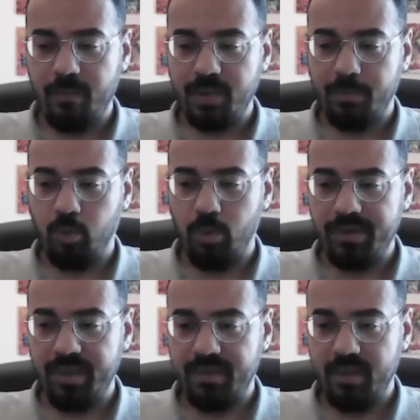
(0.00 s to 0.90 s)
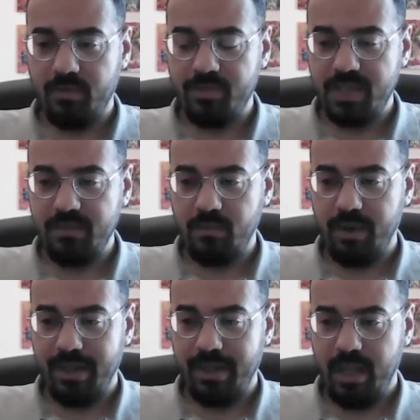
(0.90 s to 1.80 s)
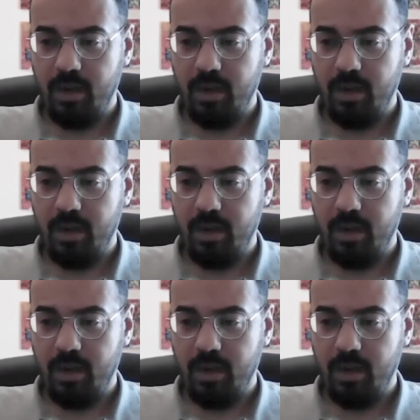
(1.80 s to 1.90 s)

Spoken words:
support that they're receiving right